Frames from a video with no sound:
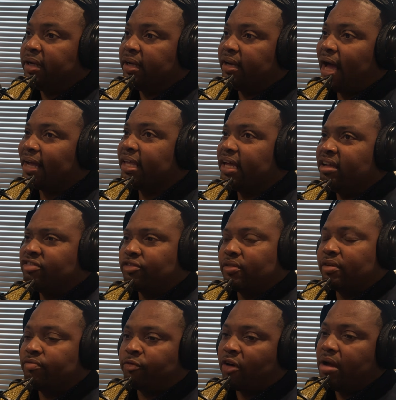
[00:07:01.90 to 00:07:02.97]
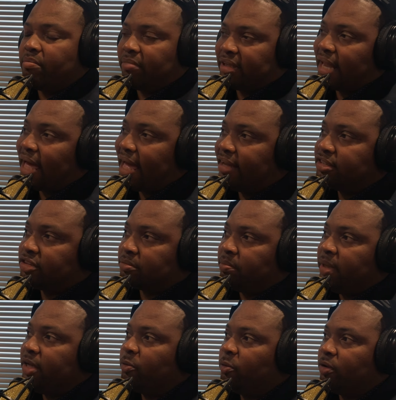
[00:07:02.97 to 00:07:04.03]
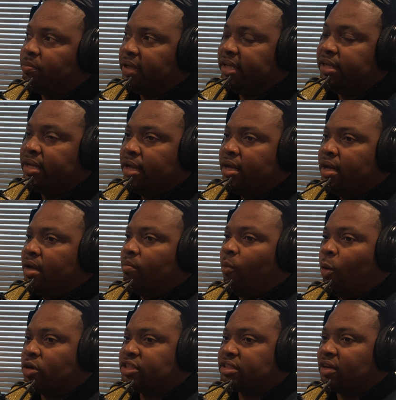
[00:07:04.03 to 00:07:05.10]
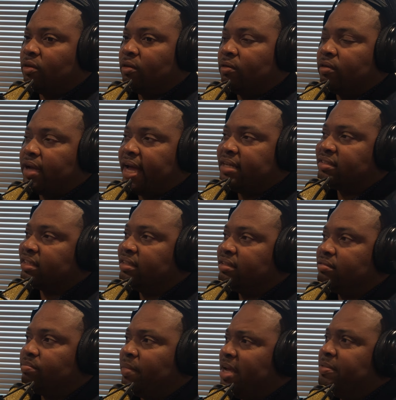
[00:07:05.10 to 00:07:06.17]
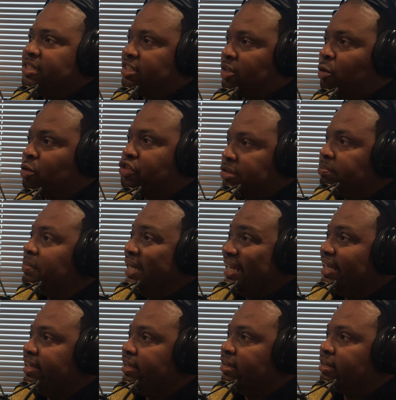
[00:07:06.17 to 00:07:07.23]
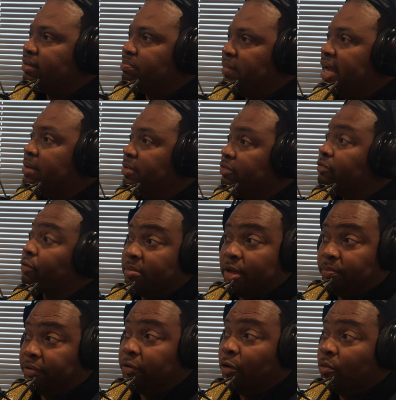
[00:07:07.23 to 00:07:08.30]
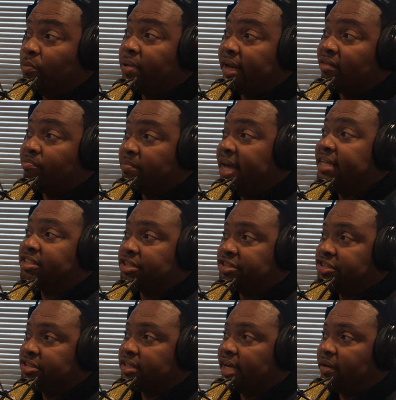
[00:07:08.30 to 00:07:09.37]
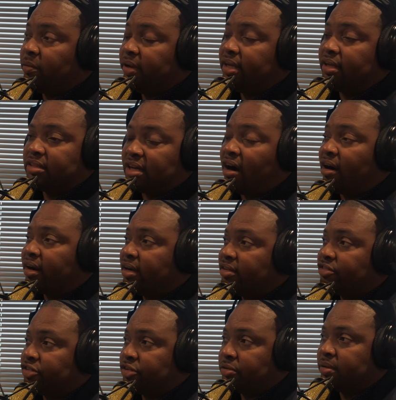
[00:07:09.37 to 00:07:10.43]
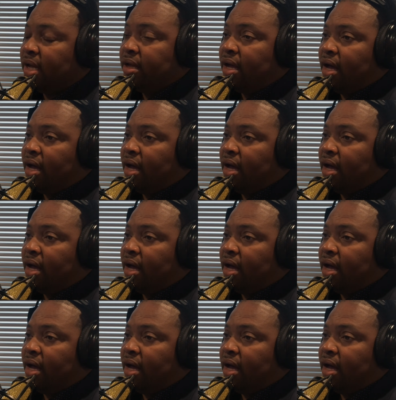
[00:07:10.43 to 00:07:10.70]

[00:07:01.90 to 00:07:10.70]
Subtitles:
but I guess frontline to me would be more so as in maybe social media, maybe from the pulpit of messages that we could target to